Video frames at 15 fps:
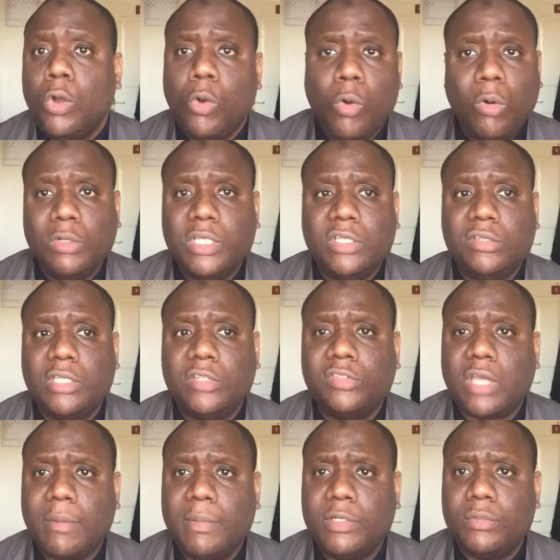All these things
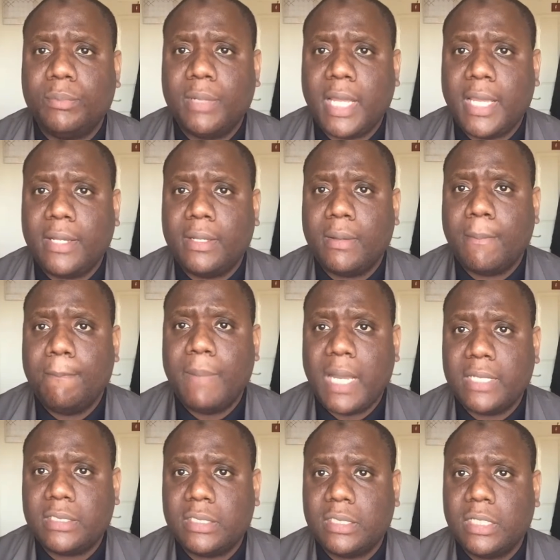come into play,
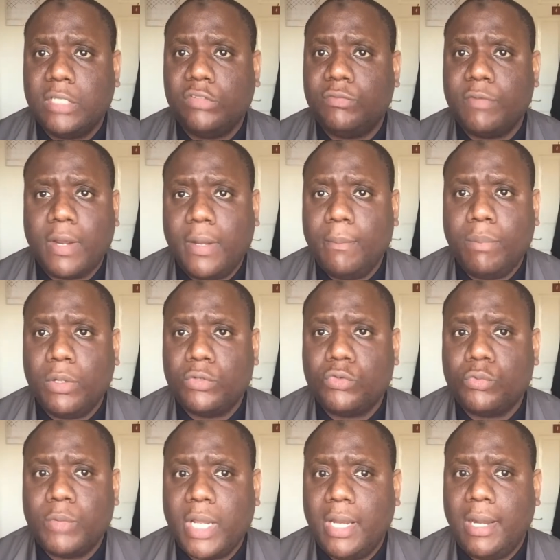but it's very important
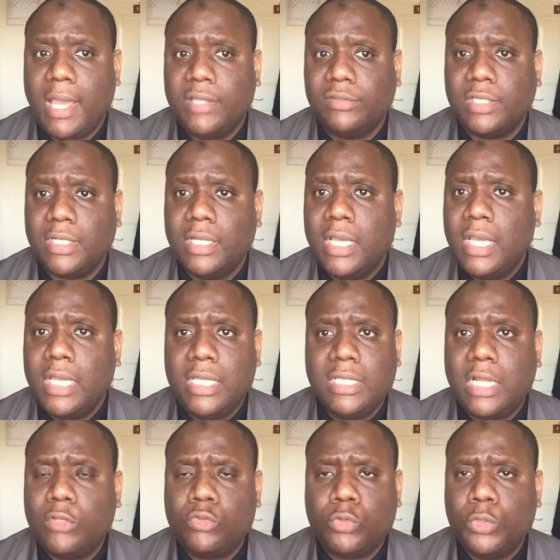to realize that in
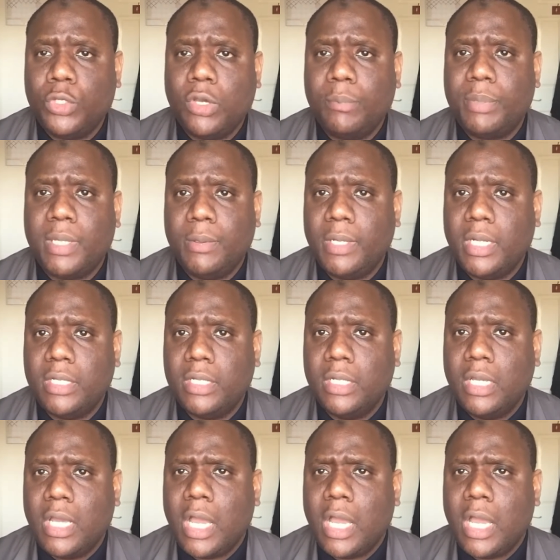that 2-year period,